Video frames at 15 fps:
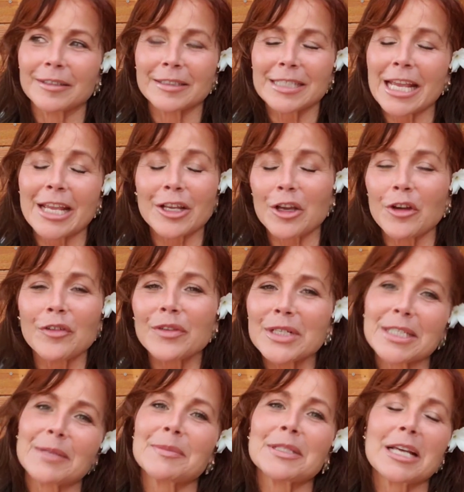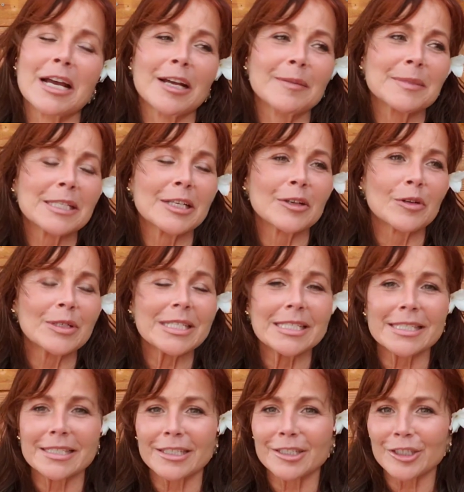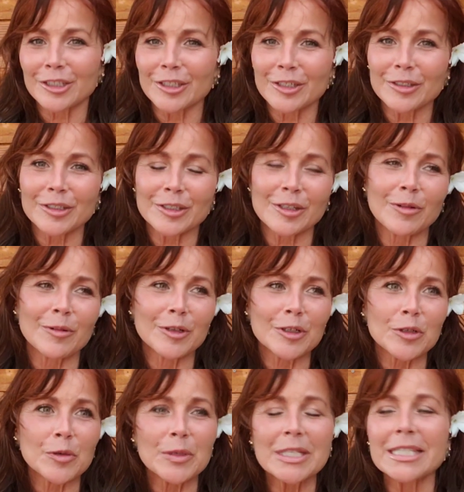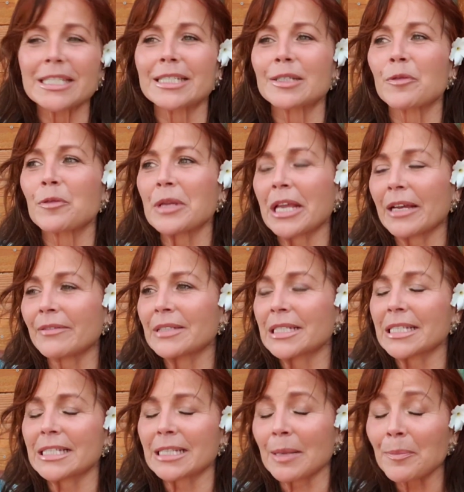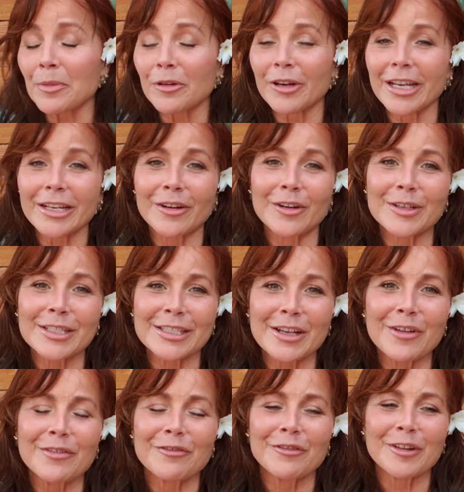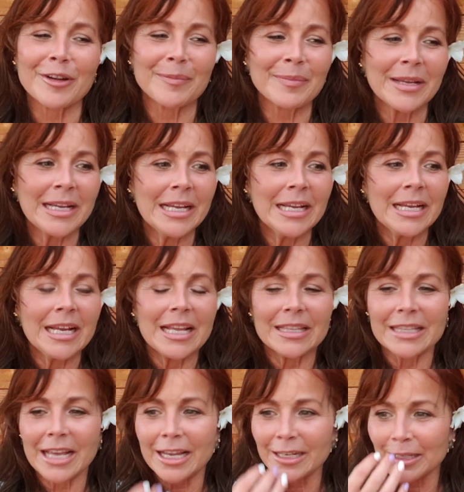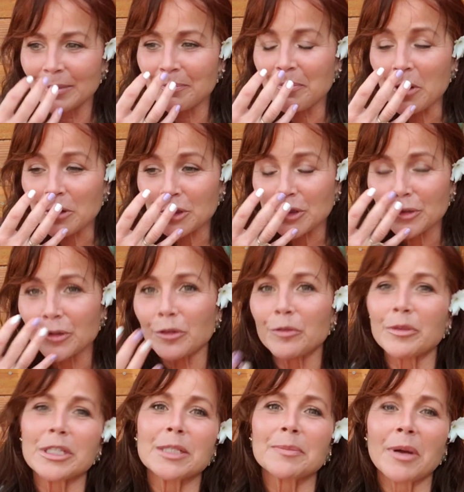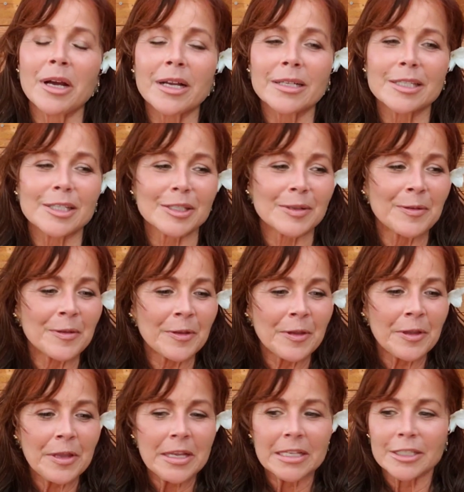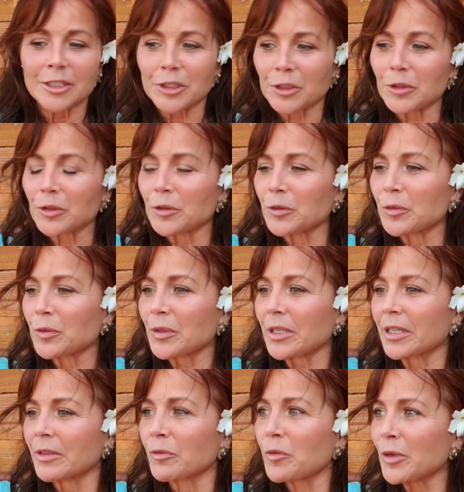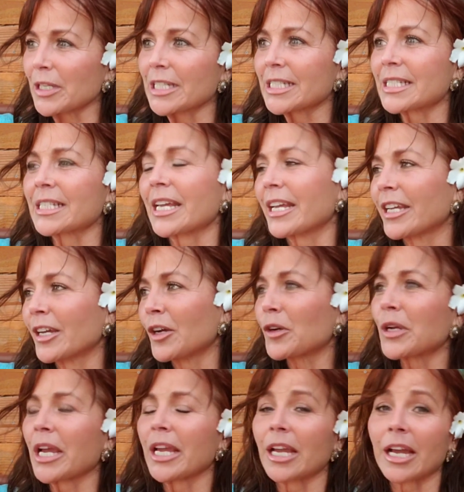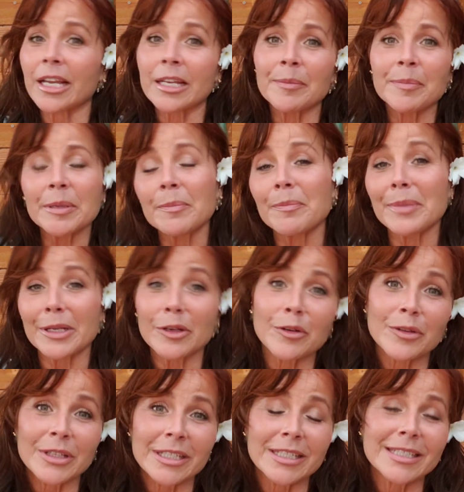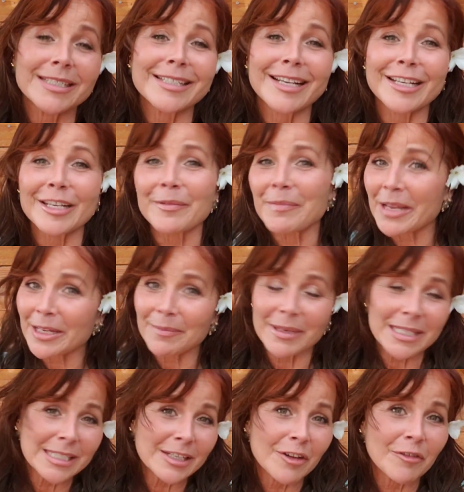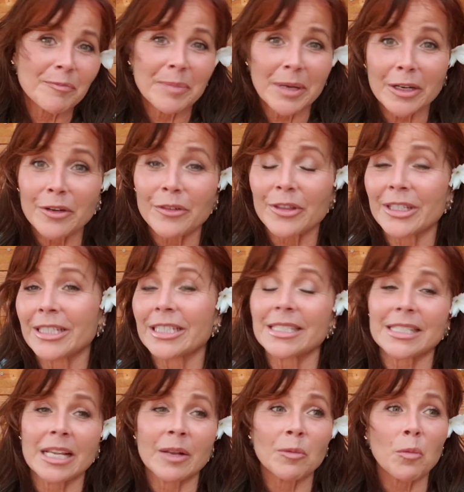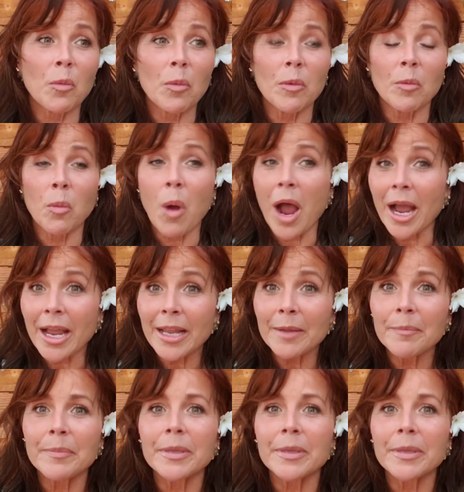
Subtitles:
take over sometimes in our decisions or choices, and we have to separate ourselves from that emotional response to really say, okay, I can be better than this. I can make myself better than this. And why?